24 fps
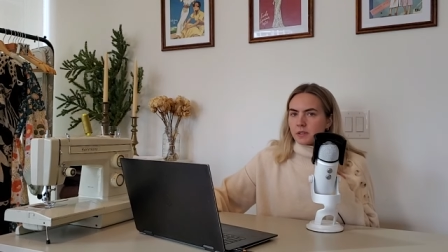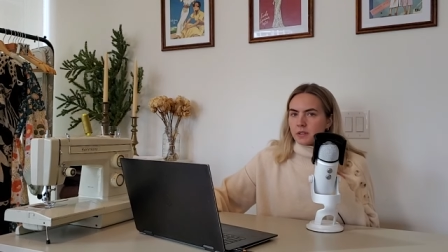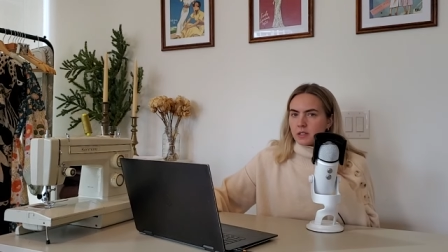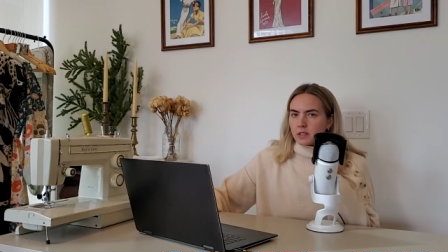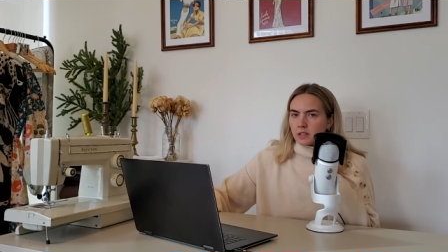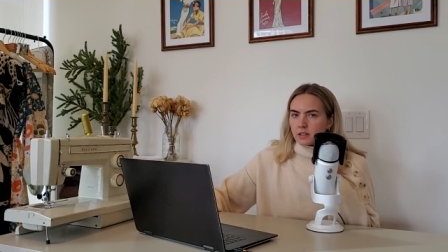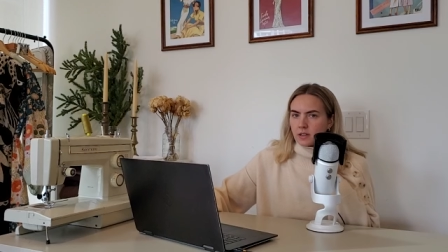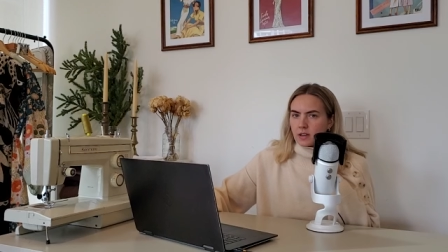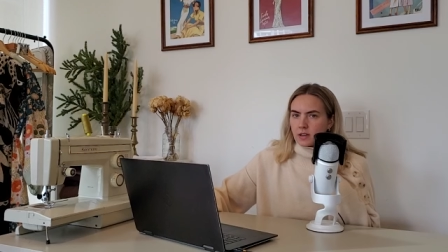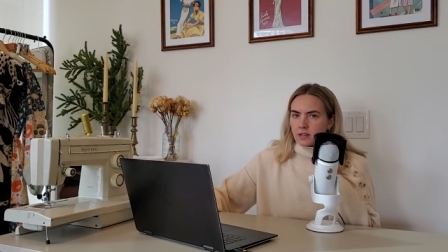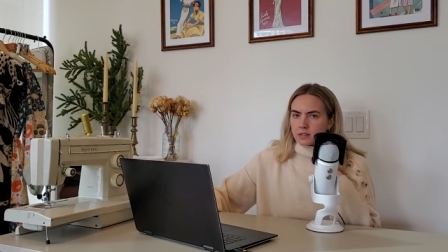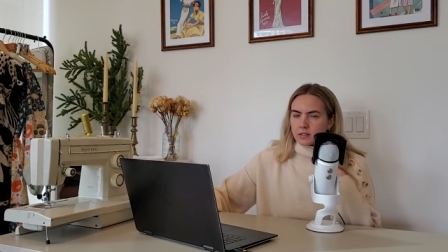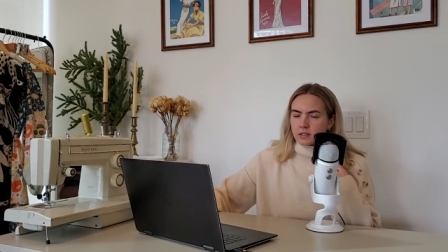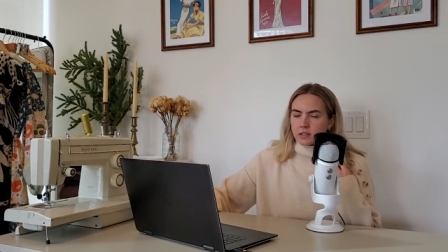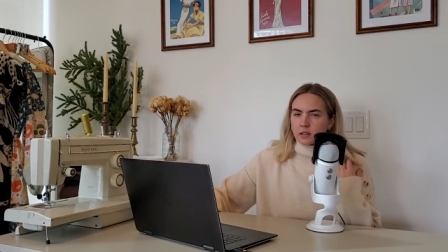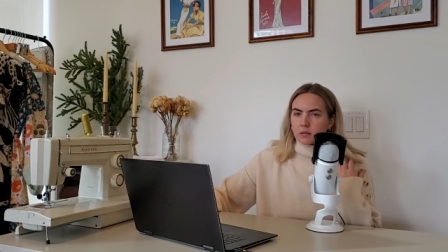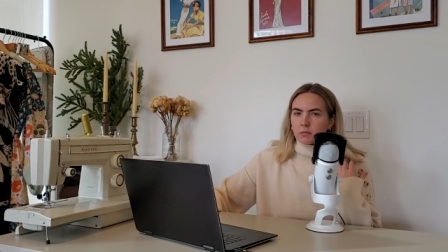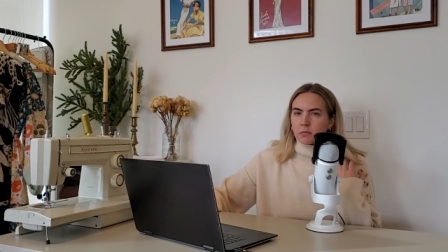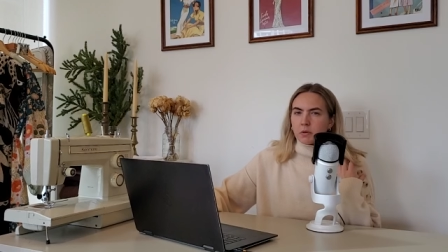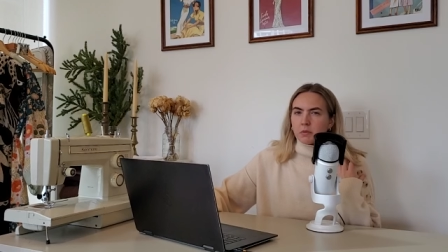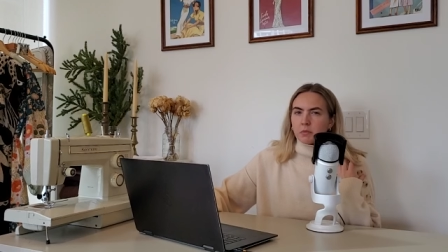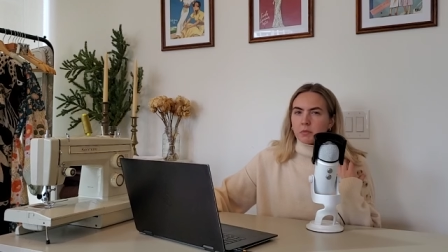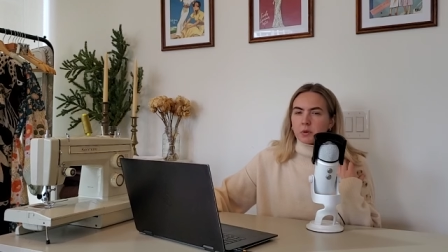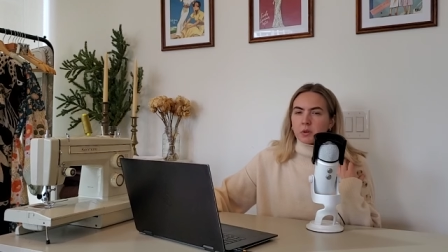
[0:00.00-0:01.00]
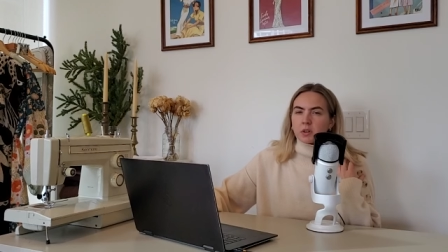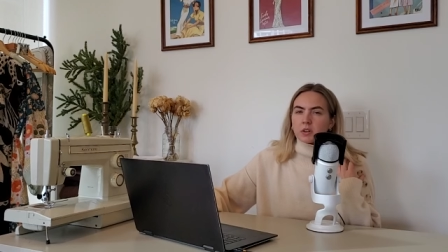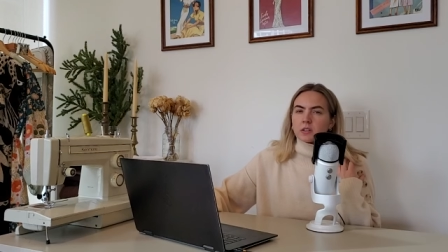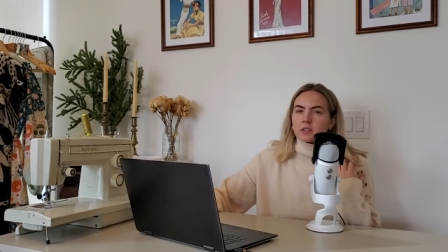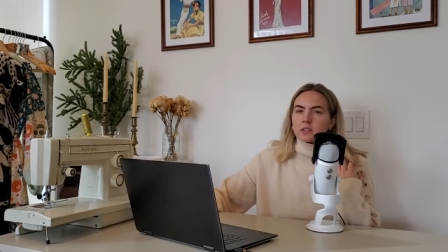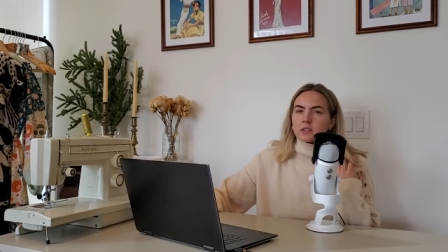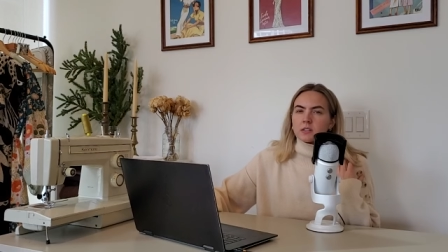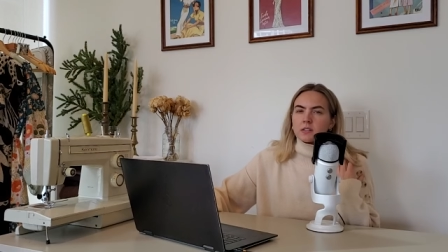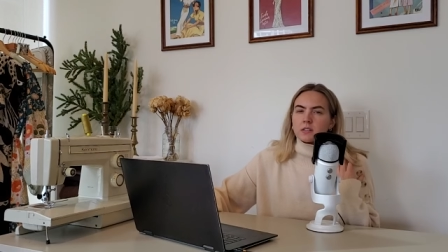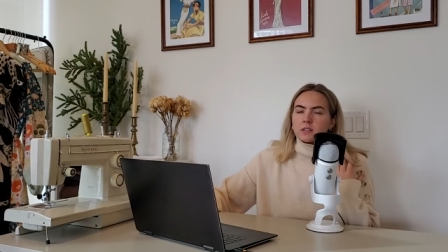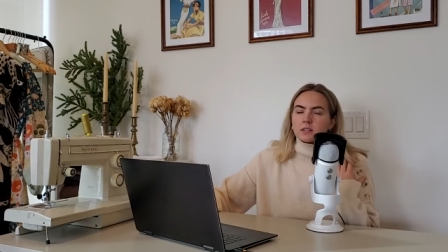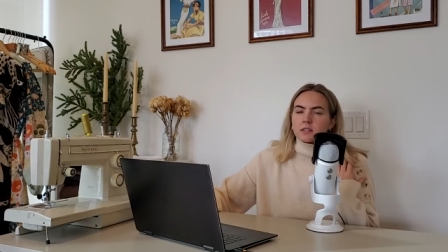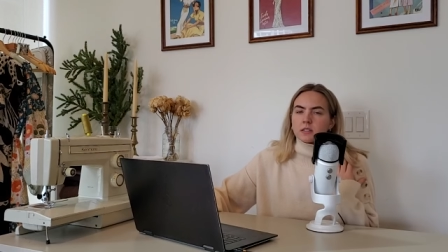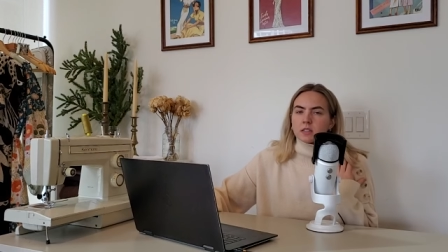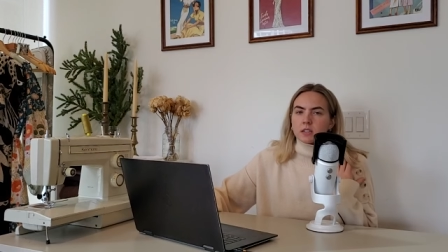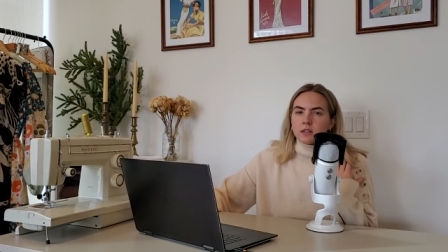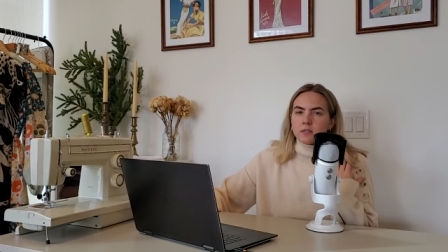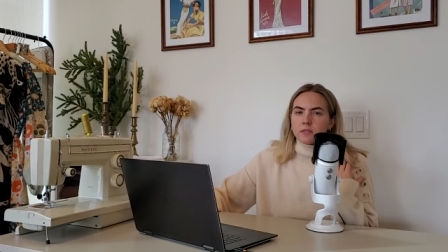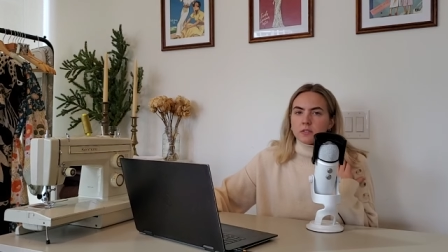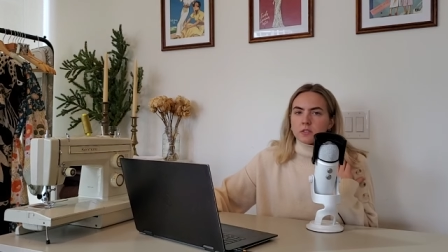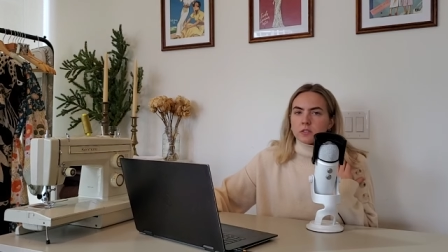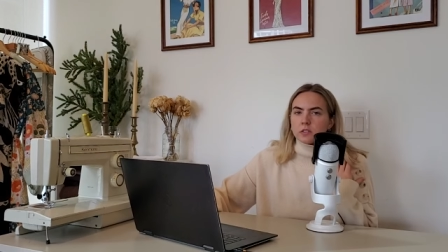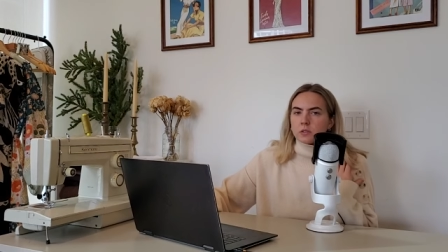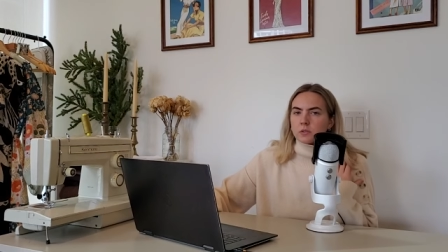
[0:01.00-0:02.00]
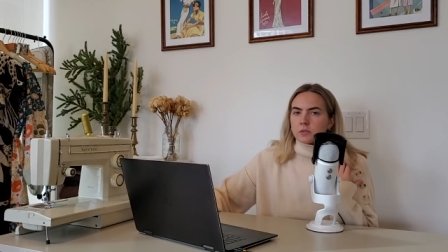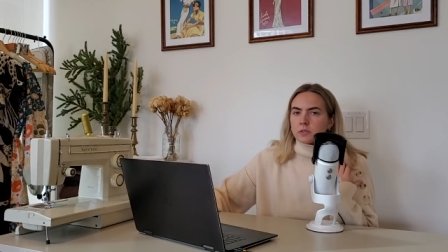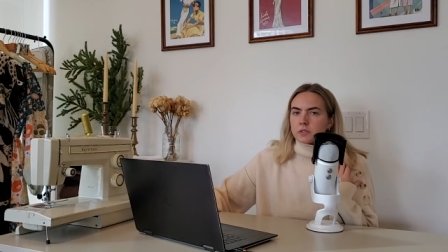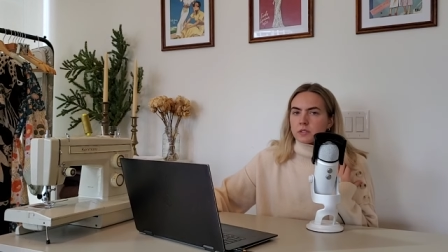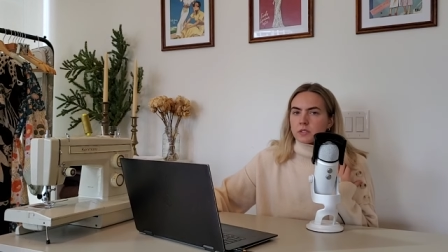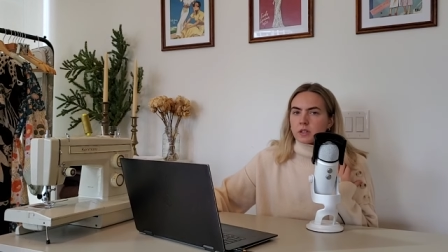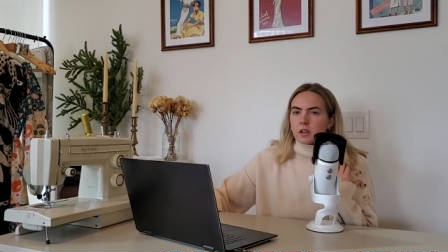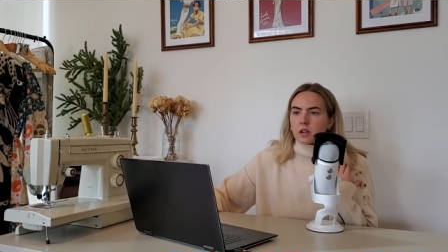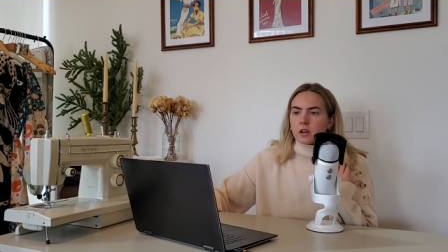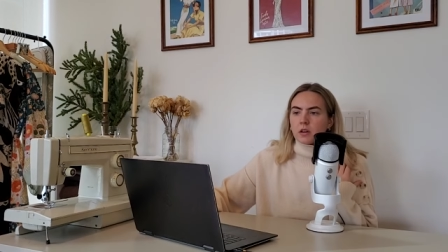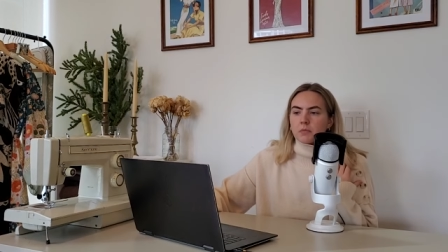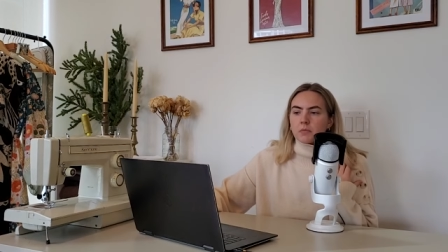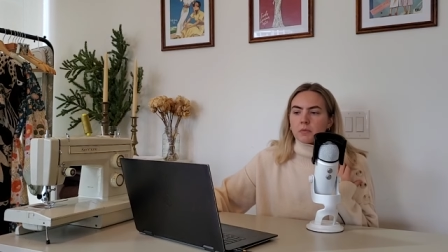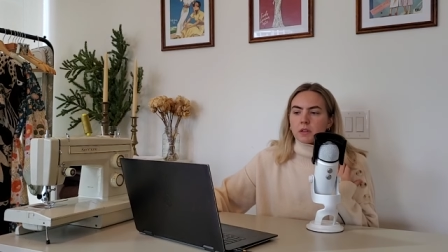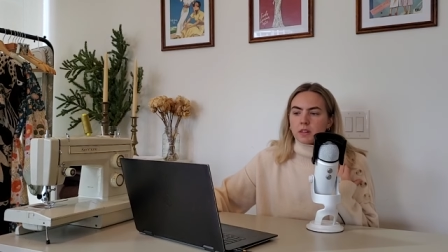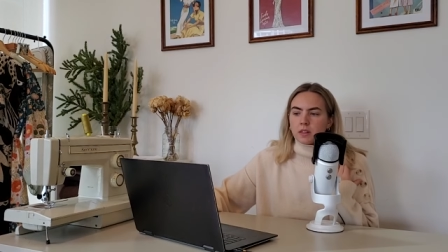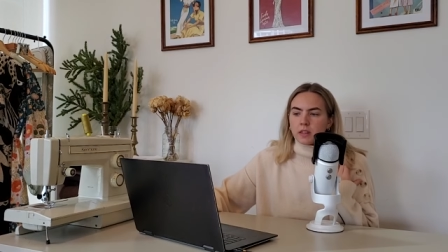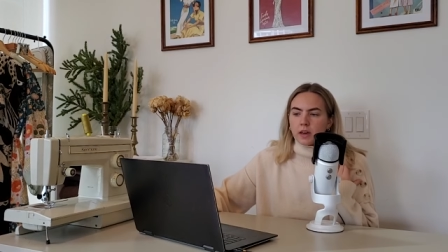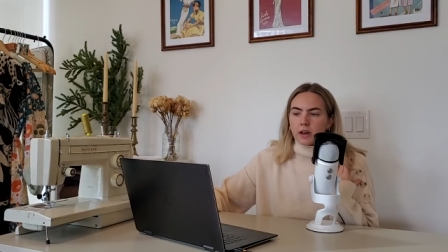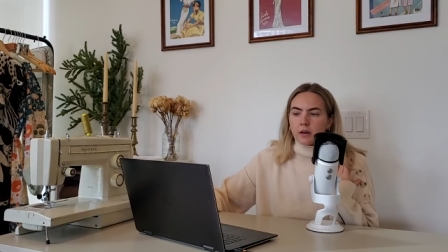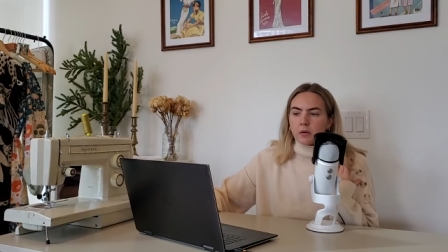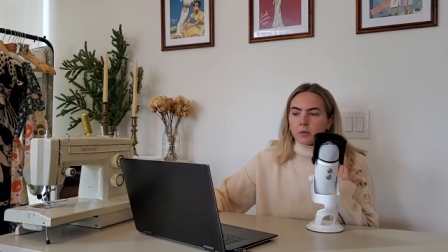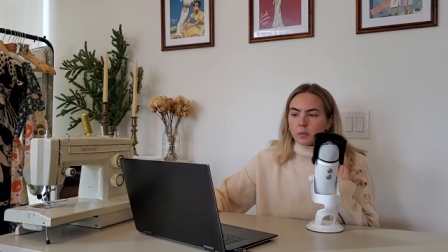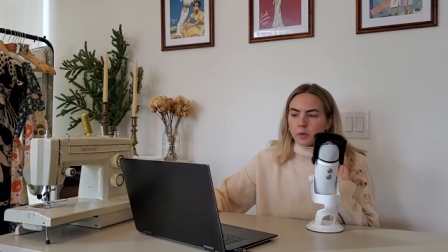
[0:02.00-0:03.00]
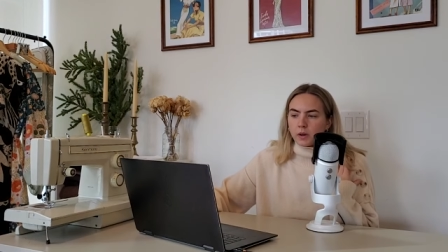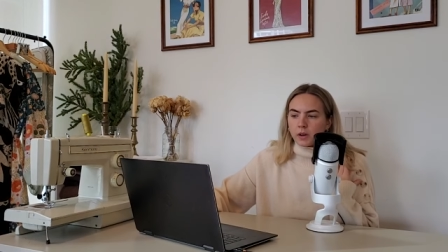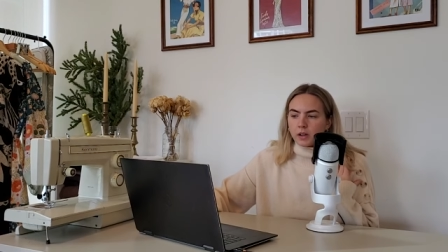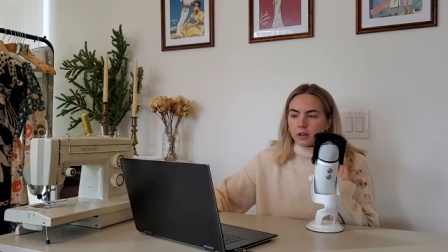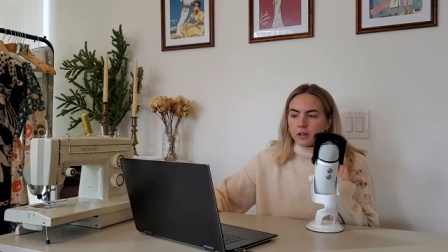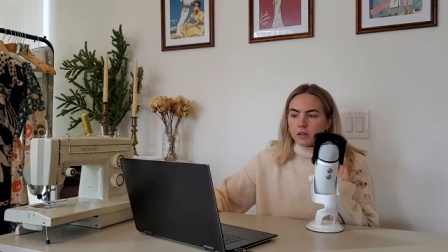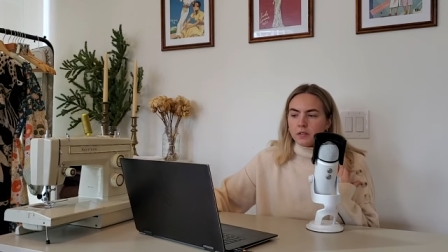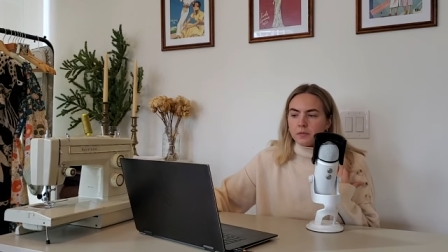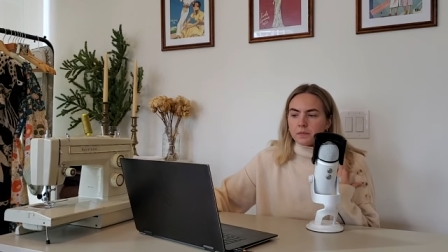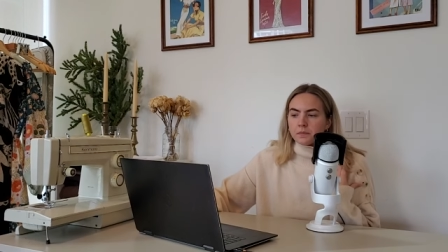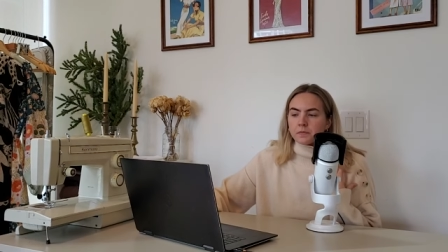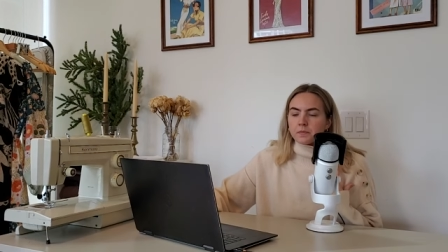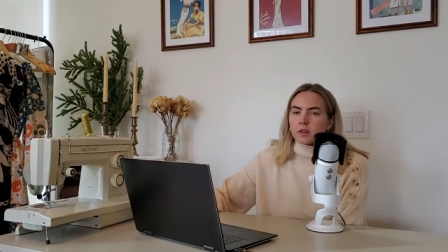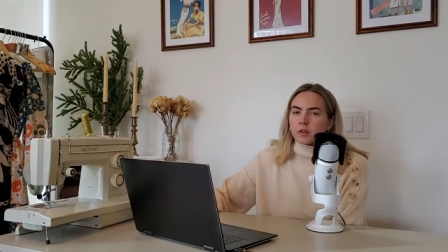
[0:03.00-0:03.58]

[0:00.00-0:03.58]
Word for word: the elastic a bit more because the sleeves don't stay on me that well.